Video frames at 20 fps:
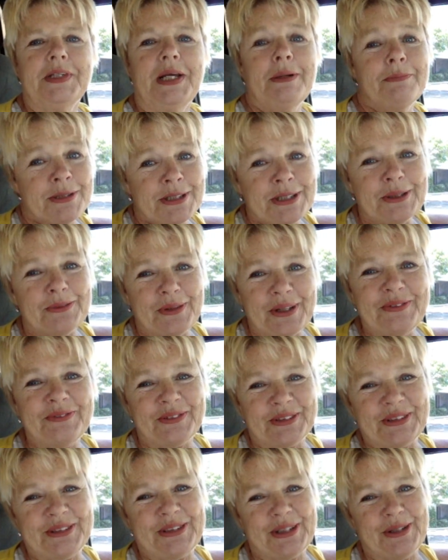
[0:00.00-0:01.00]
I'm still
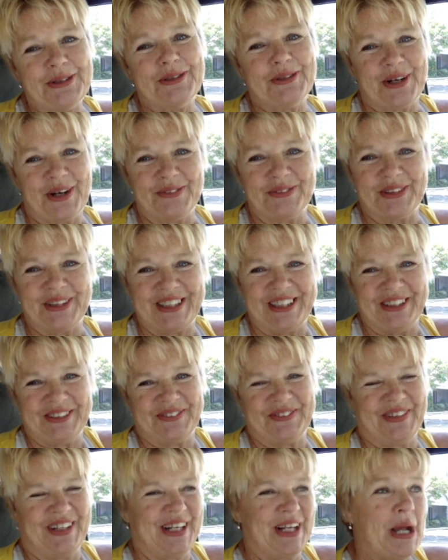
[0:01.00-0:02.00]
waiting for the tow driver to get
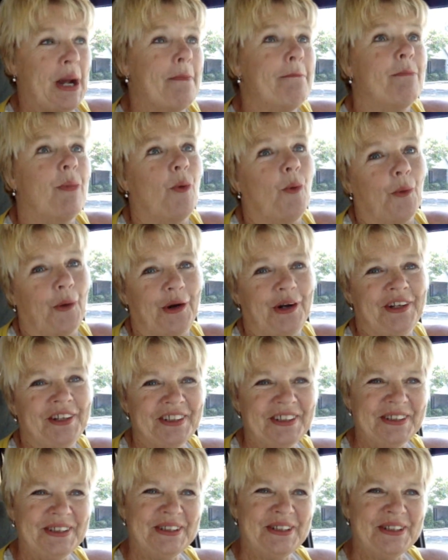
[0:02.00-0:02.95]
ready. I'm bored.